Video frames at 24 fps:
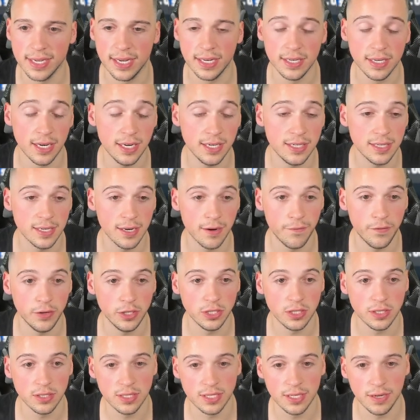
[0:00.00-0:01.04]
And decent
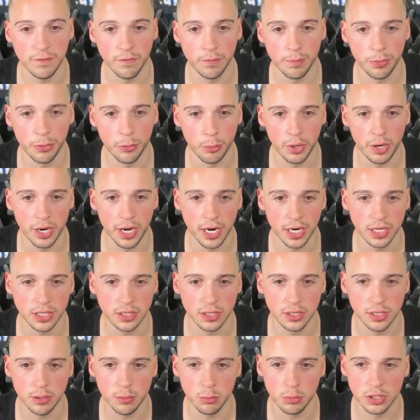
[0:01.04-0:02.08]
efficiency from 3,
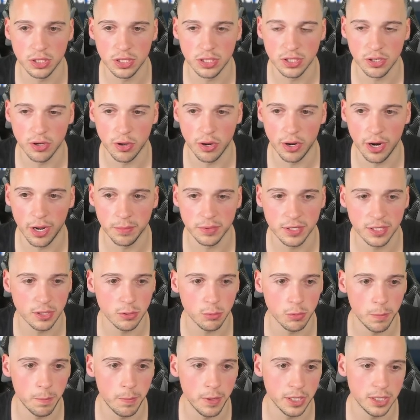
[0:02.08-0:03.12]
actually, which has gone up
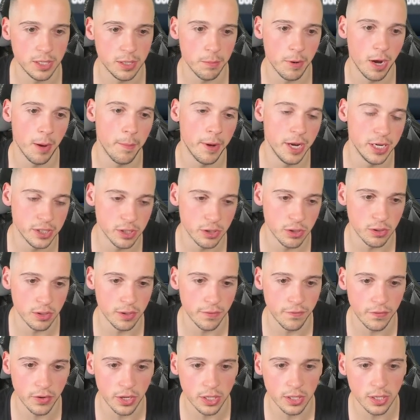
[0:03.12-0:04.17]
since we picked him up. He's a good
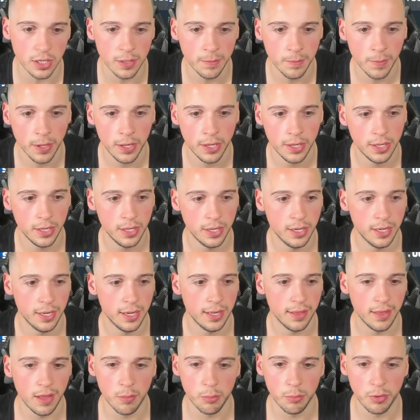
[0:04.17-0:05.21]
defender.
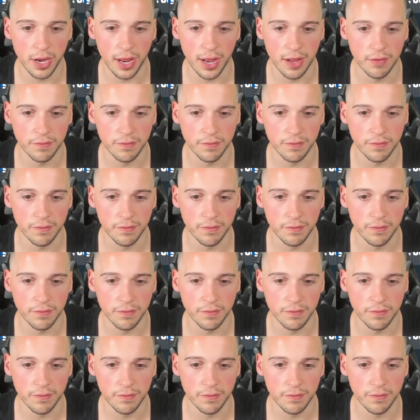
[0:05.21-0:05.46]
Then we